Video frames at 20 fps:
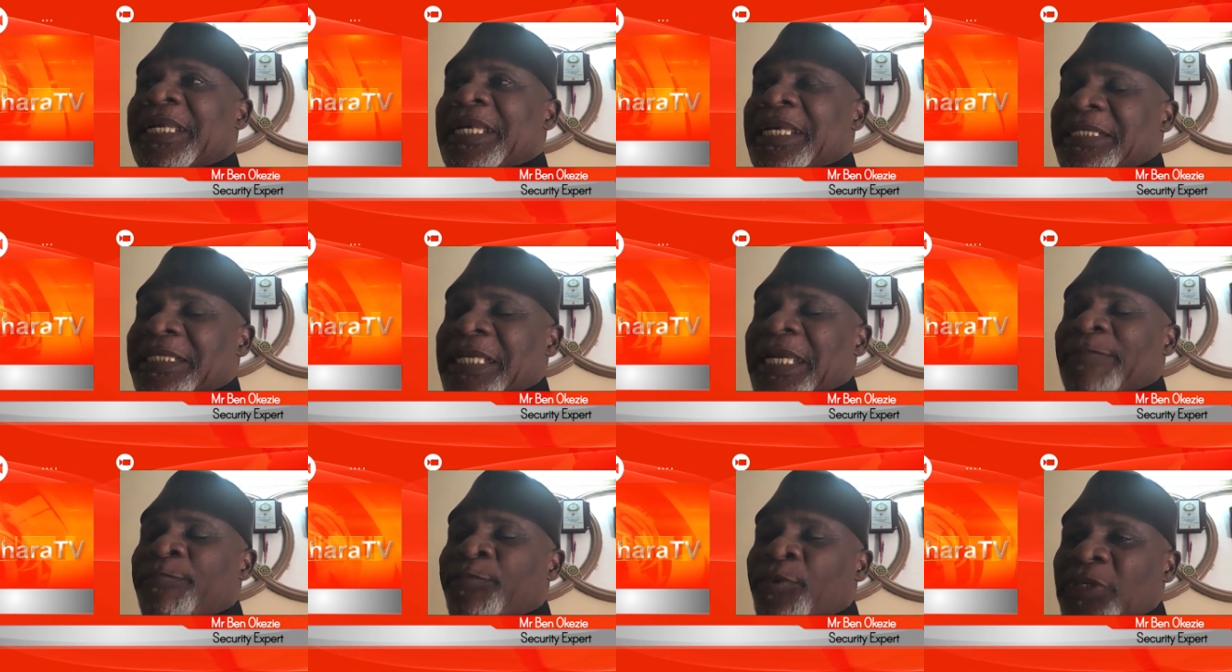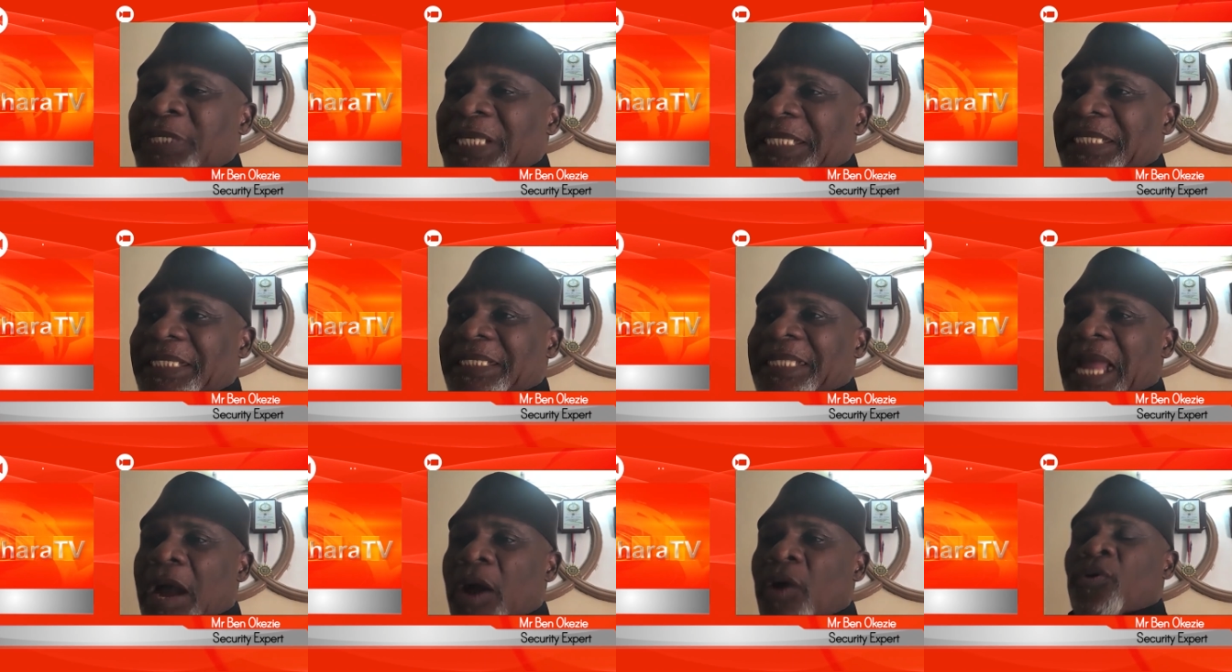the police
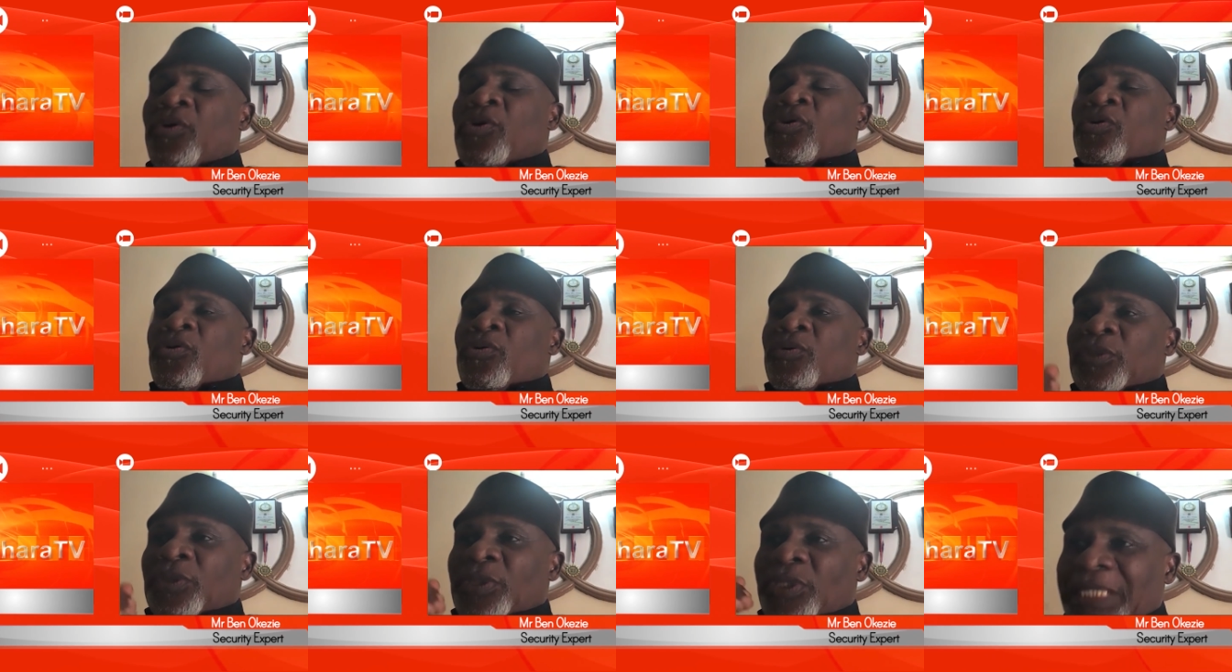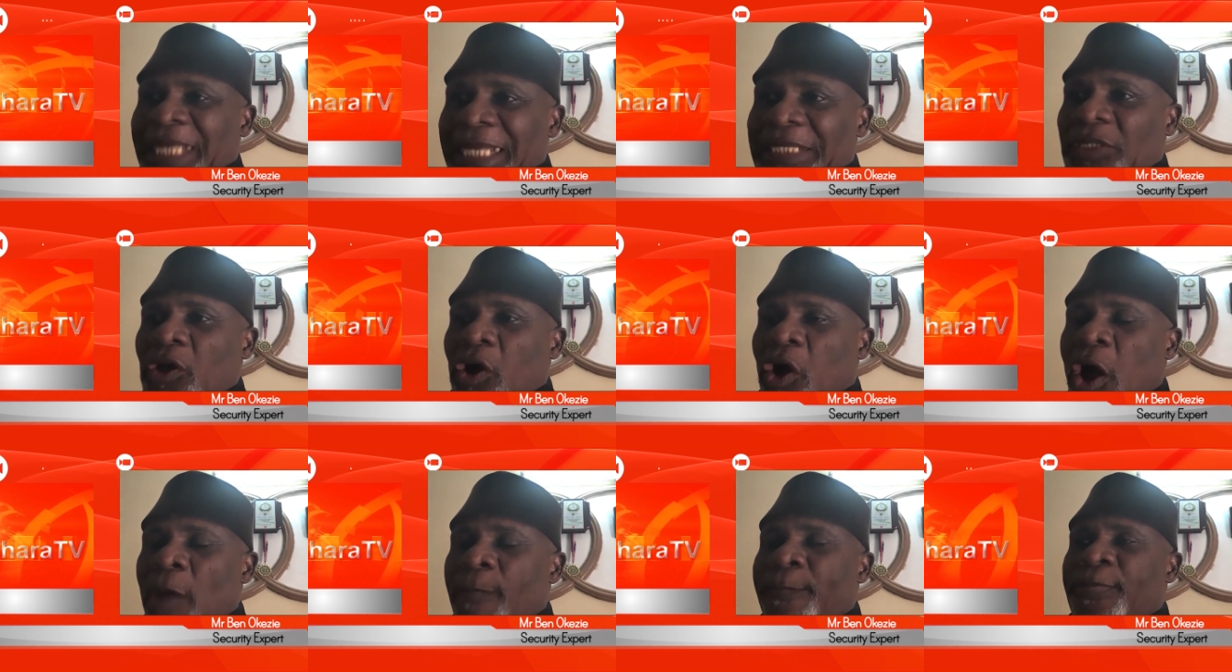now set
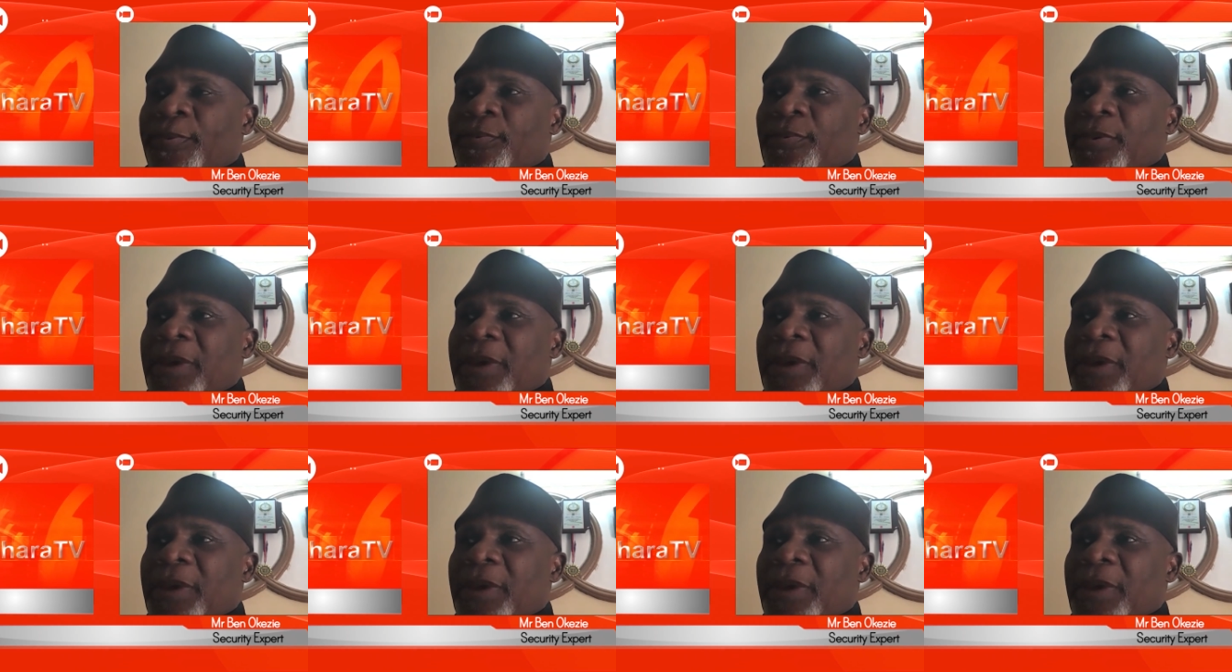up